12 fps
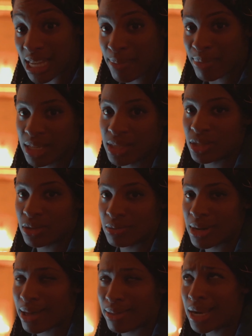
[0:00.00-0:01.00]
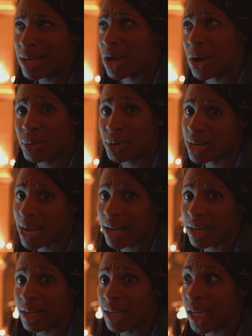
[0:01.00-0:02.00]
tap into. Now, they know you're
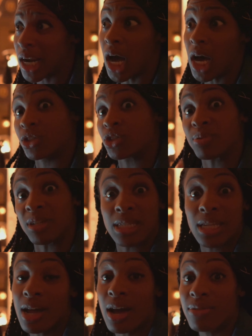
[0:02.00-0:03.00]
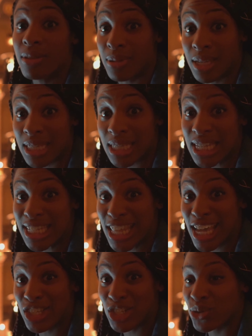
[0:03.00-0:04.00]
not going to get 100% of the business
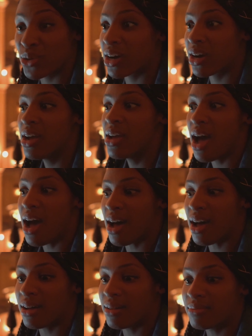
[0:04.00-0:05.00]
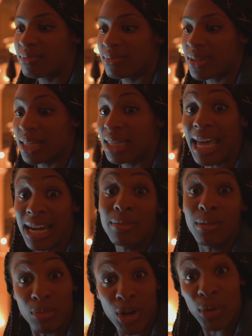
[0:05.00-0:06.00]
that you're letting
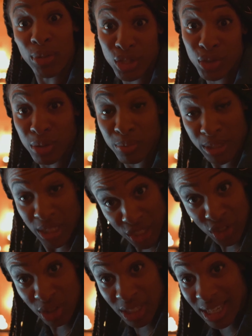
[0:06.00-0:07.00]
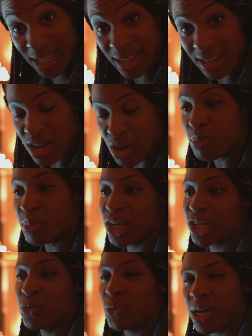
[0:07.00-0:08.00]
them know that you could potentially get,
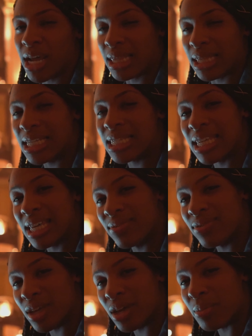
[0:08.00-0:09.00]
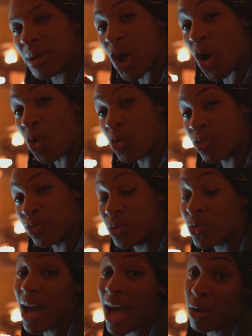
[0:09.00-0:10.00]
but you want to at least give them an overview
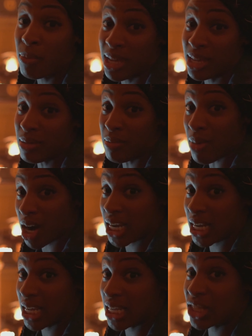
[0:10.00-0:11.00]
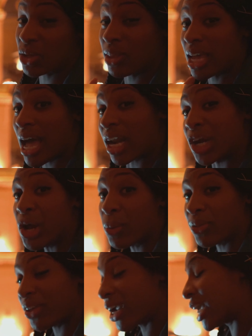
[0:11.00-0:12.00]
of how big the market is so they kind of know
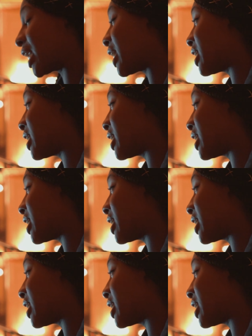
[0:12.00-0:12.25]
what they're getting